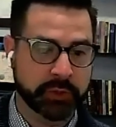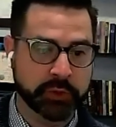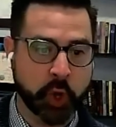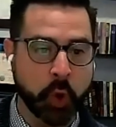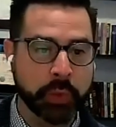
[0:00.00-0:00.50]

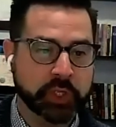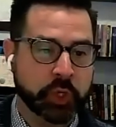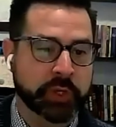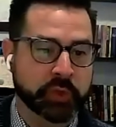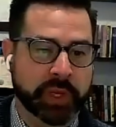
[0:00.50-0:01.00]
there's
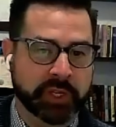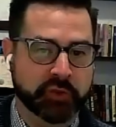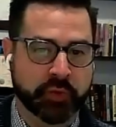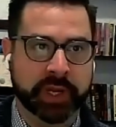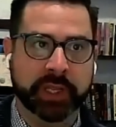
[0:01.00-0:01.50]
only so
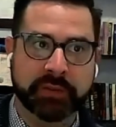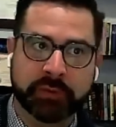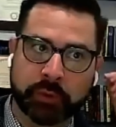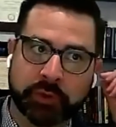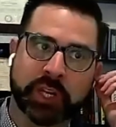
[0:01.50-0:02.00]
much we can
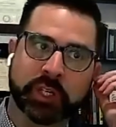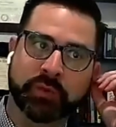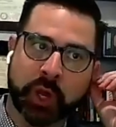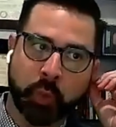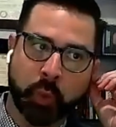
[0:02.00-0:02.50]
directly
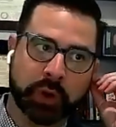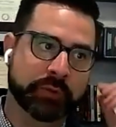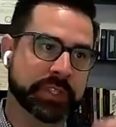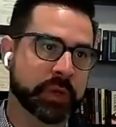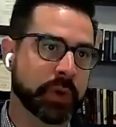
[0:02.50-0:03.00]
influence change. We've
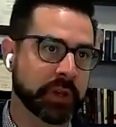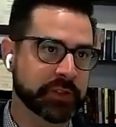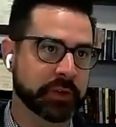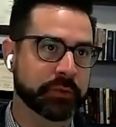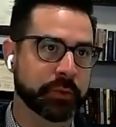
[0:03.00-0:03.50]
got to work for
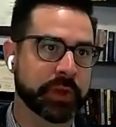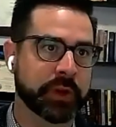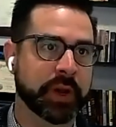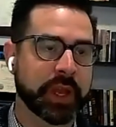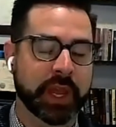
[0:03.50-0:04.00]
someone else to
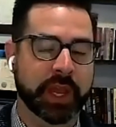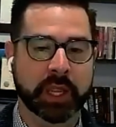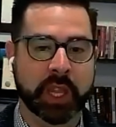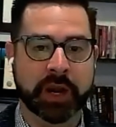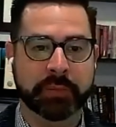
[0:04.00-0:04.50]
go through
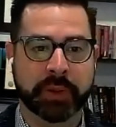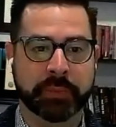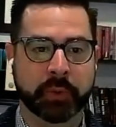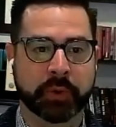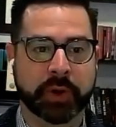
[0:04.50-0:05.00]
there. And a
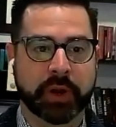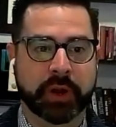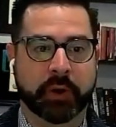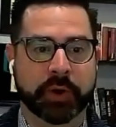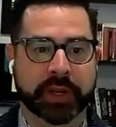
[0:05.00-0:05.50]
lot of
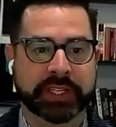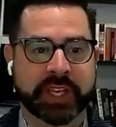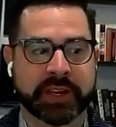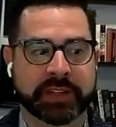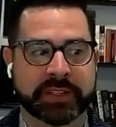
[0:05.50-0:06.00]
people
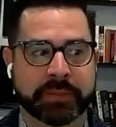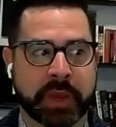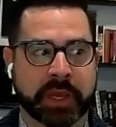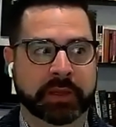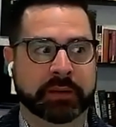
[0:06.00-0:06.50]
are
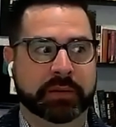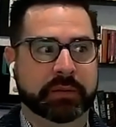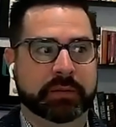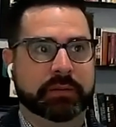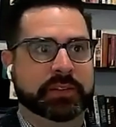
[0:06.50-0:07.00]
excited to
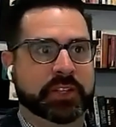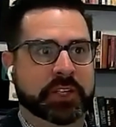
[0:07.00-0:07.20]
make it